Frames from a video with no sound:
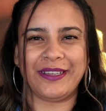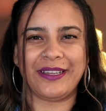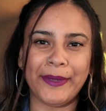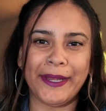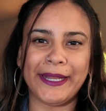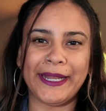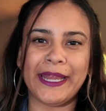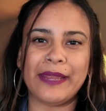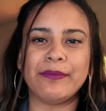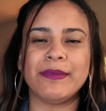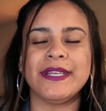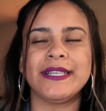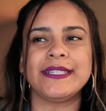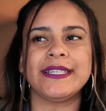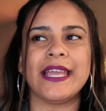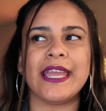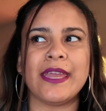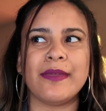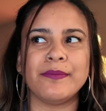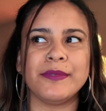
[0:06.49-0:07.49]
My name is
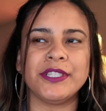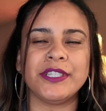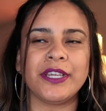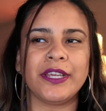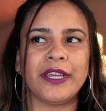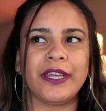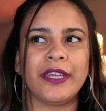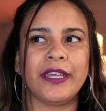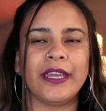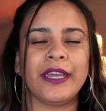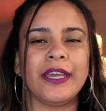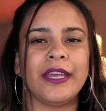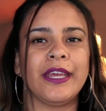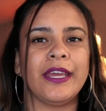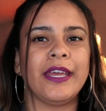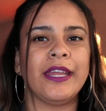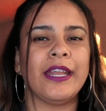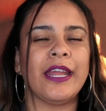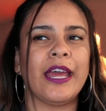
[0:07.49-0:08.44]
MJ and